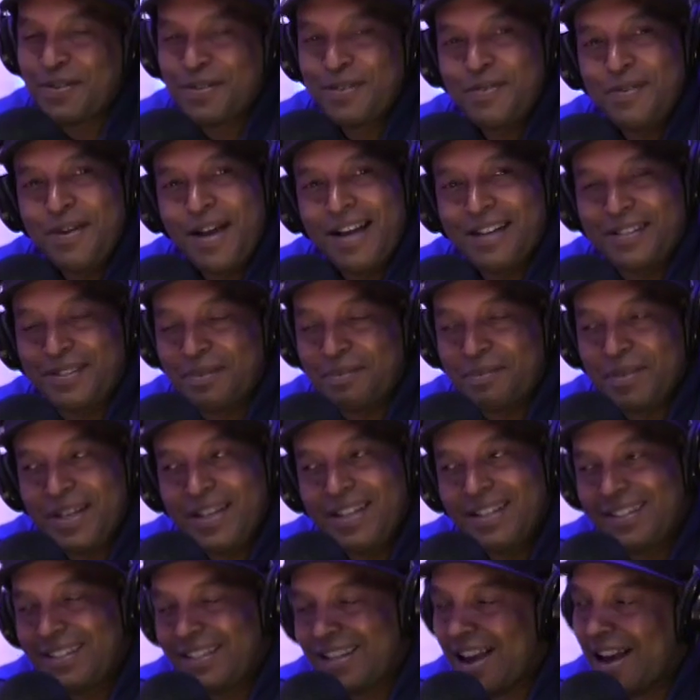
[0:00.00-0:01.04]
You got some
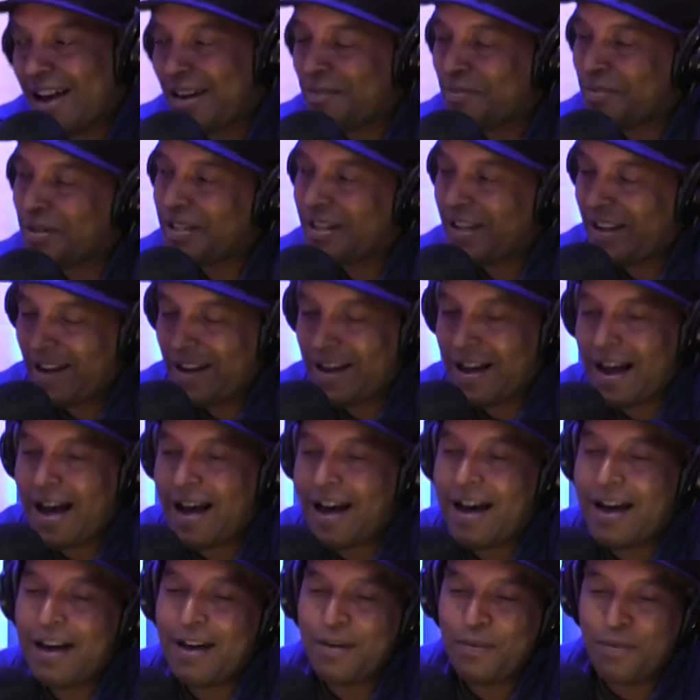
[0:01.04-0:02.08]
insider, but yeah,
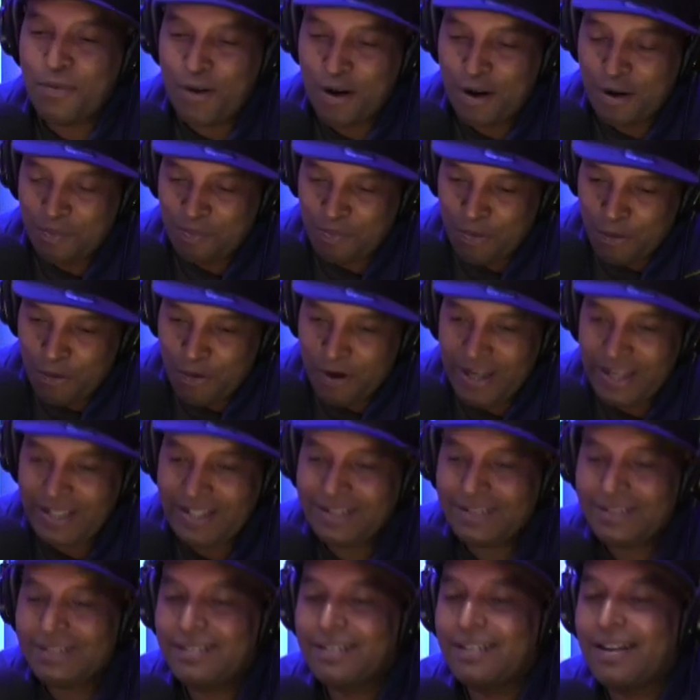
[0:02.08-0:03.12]
I at one point,
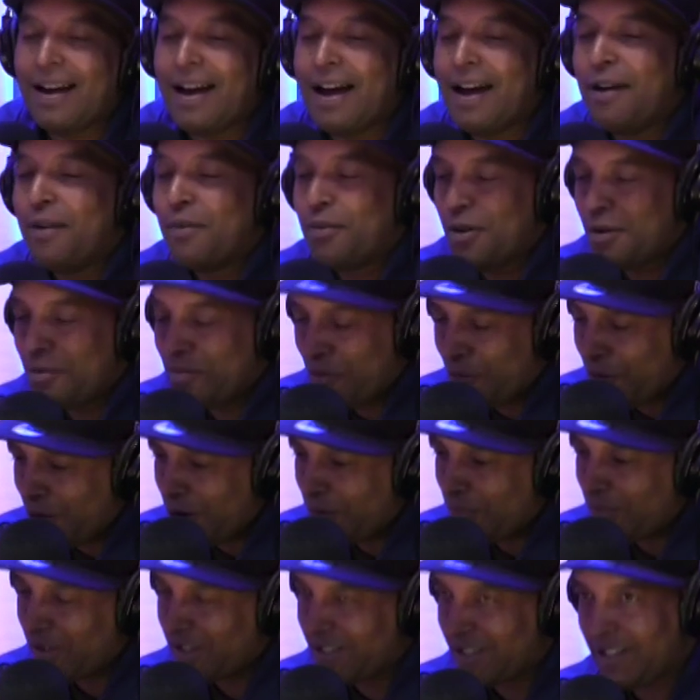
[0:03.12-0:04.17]
I at one
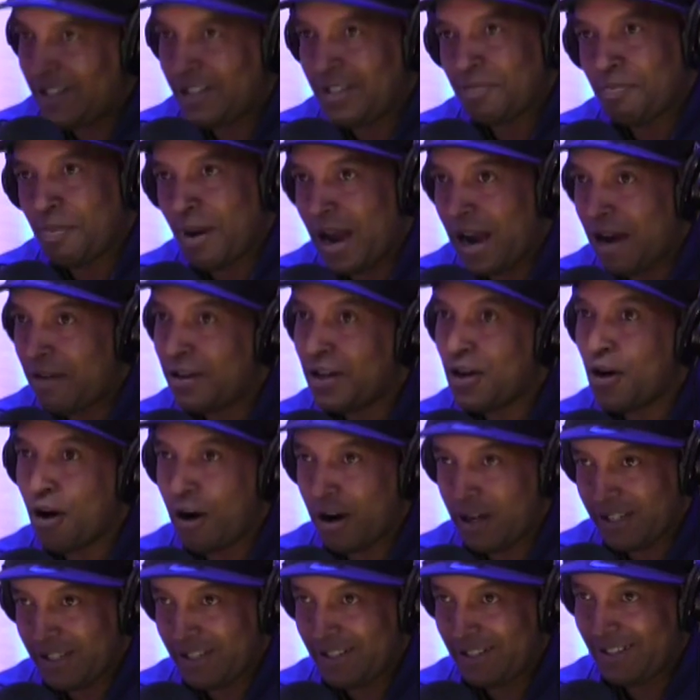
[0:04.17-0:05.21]
point was an aspiring
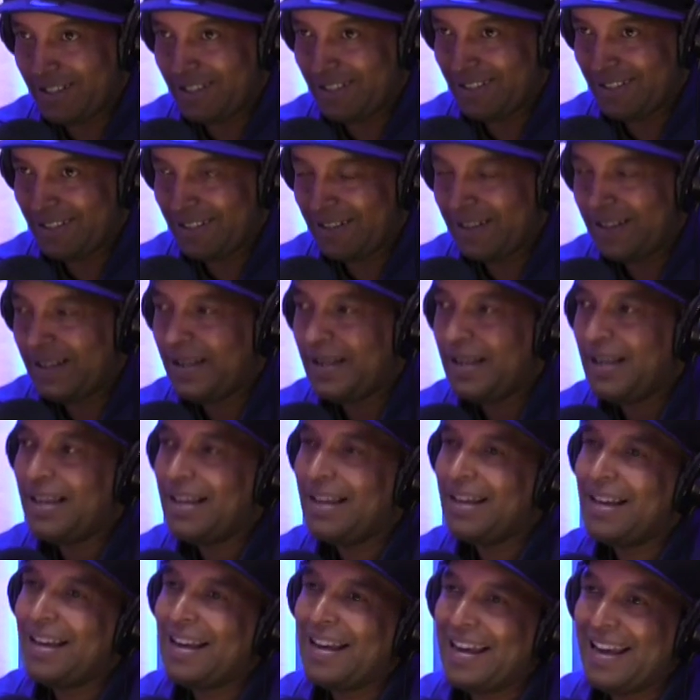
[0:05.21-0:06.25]
artist,
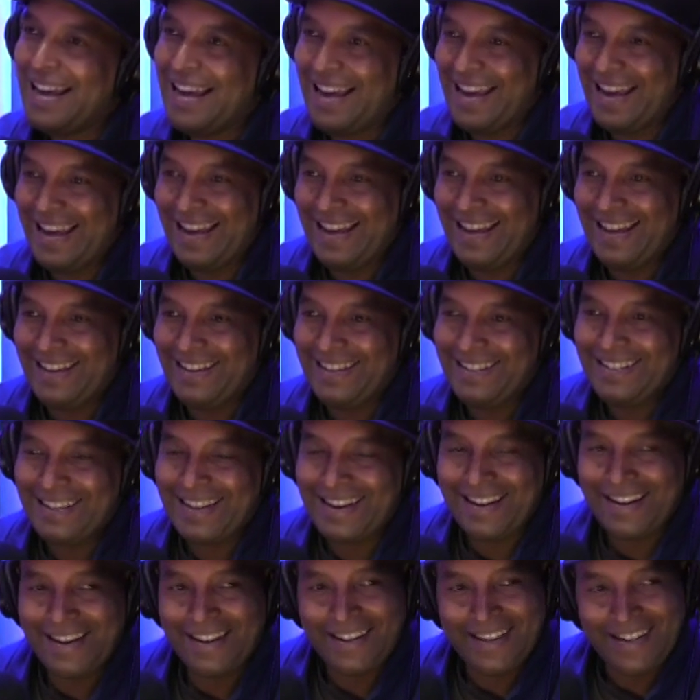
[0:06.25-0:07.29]
mm-hmm. and
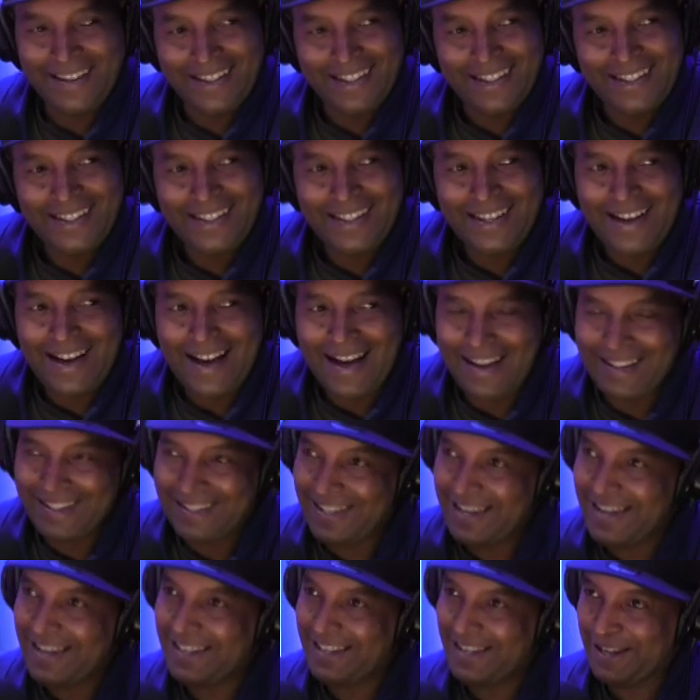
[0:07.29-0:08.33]
uh, I
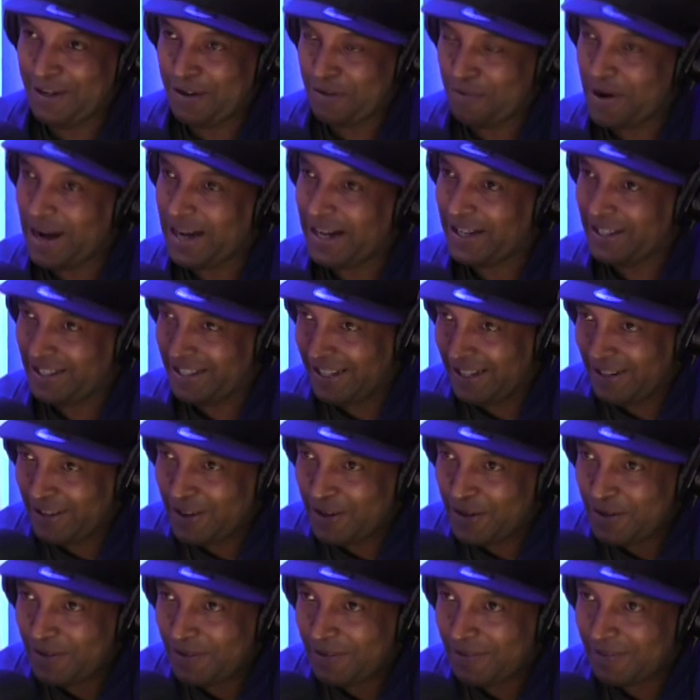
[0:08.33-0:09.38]
did get a record
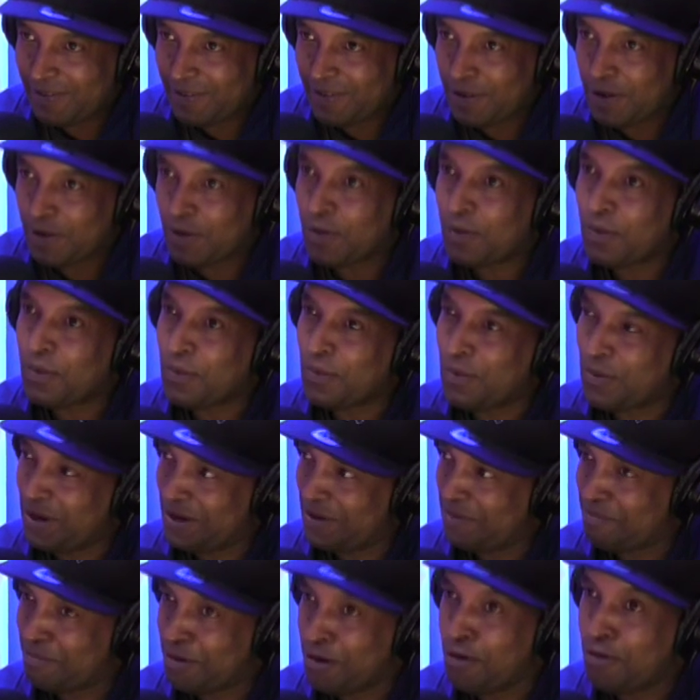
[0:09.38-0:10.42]
deal. Oh, with
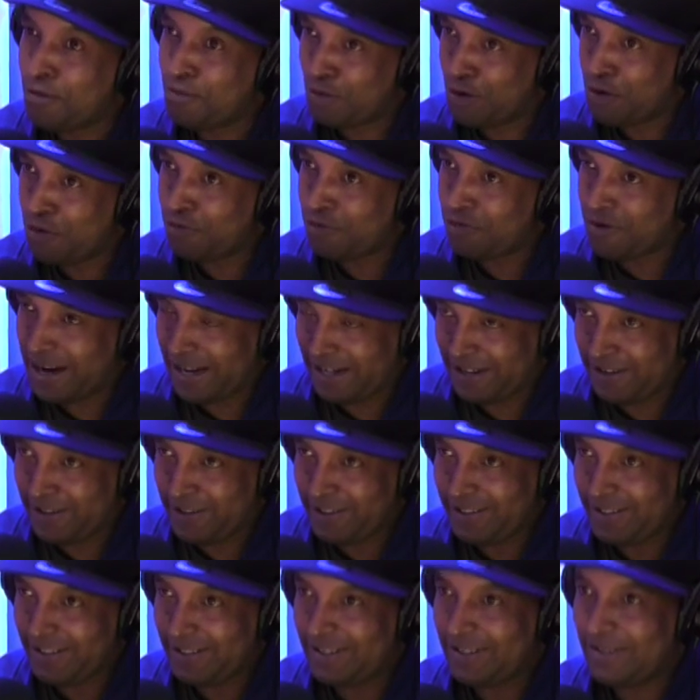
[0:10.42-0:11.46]
Moonroof
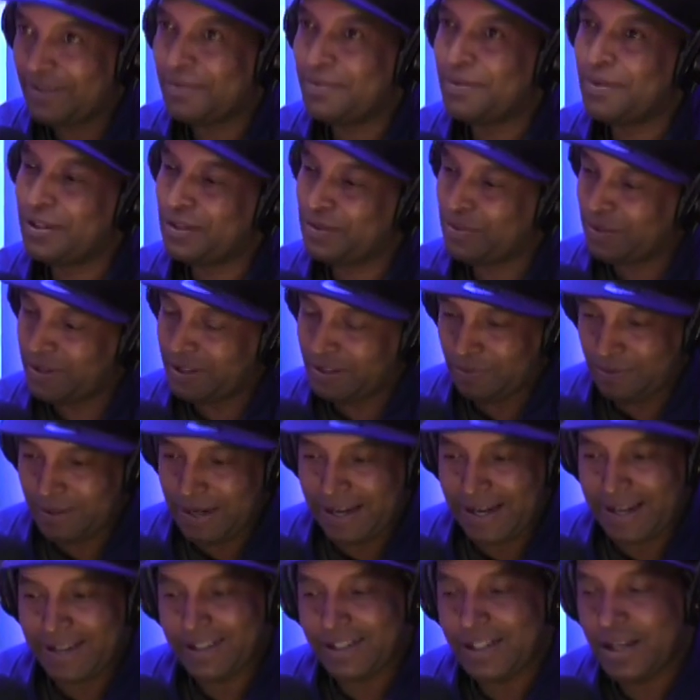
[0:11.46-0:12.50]
Records. Okay, which was
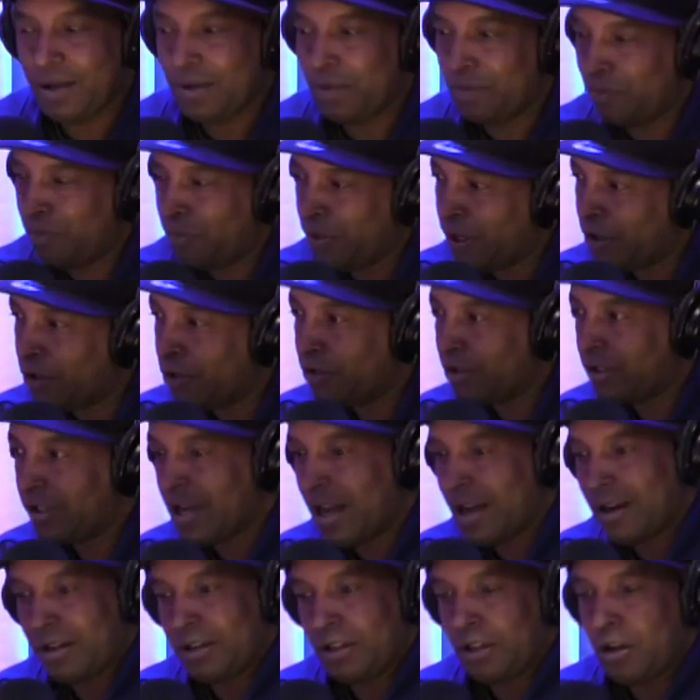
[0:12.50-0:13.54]
like I said, Will
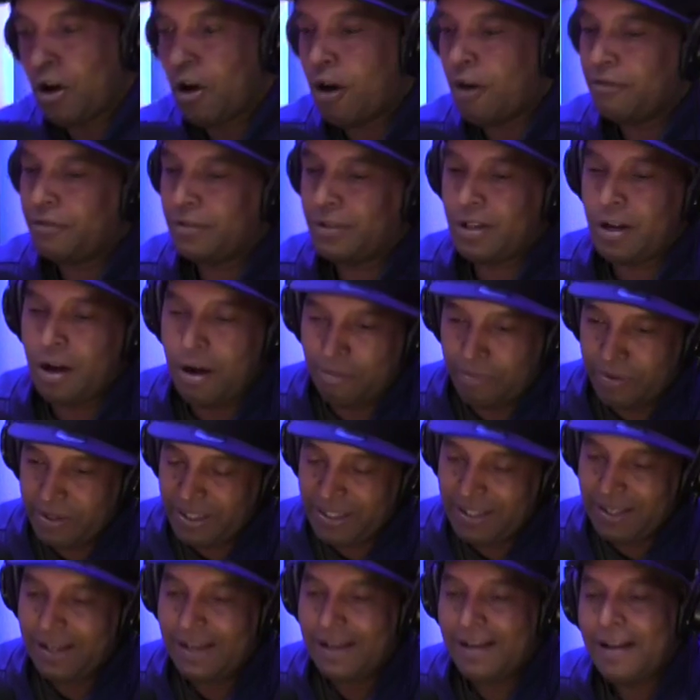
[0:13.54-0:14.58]
Socolov's
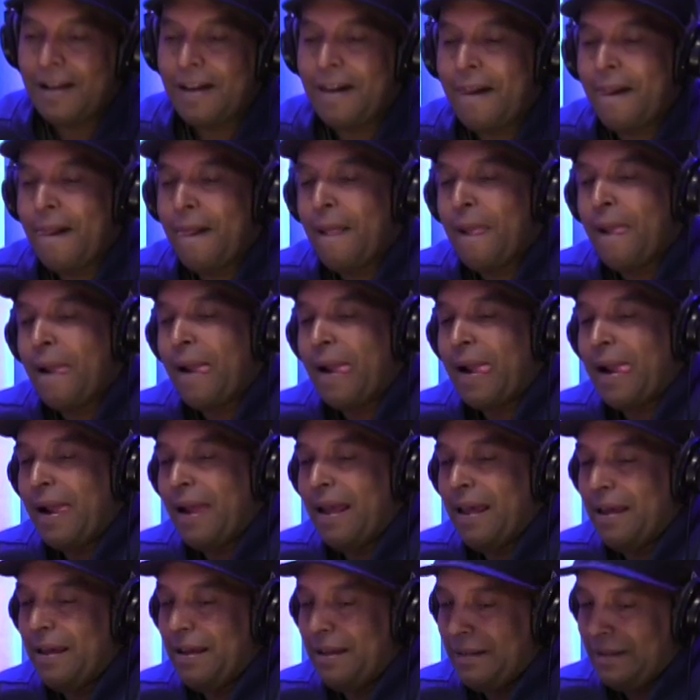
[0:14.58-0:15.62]
company. Yeah, yeah, the company
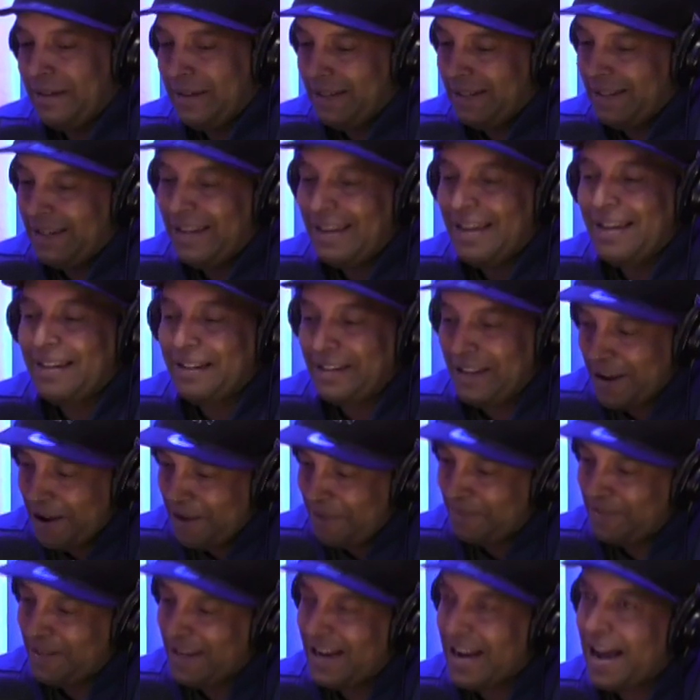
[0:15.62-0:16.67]
you were just speaking about. And yep,
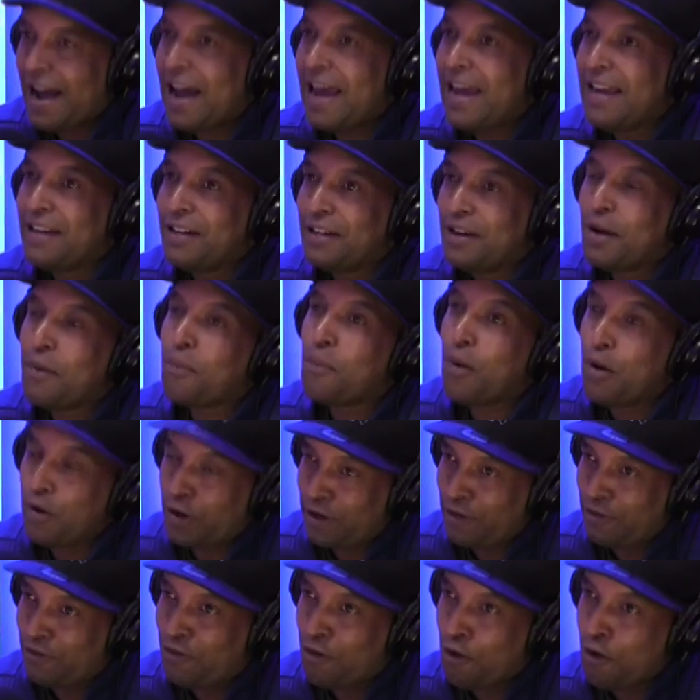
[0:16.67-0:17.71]
that I ended up
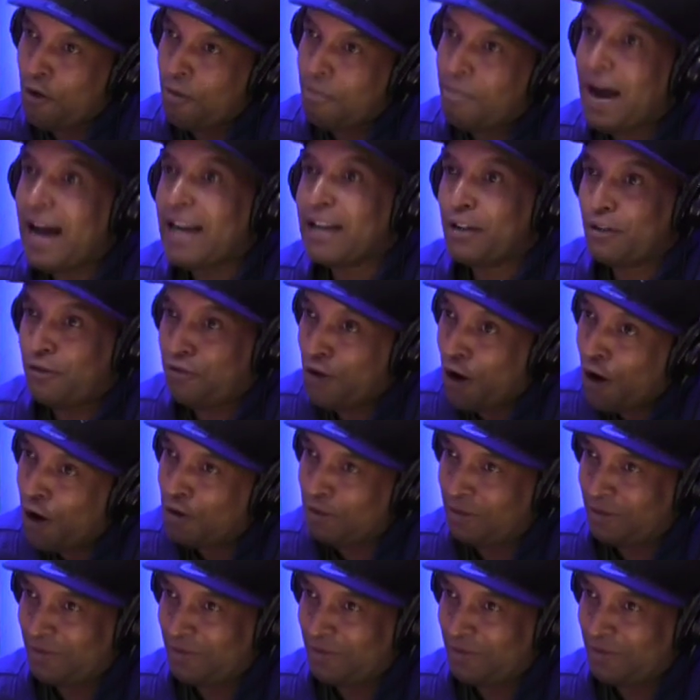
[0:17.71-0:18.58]
working for by default.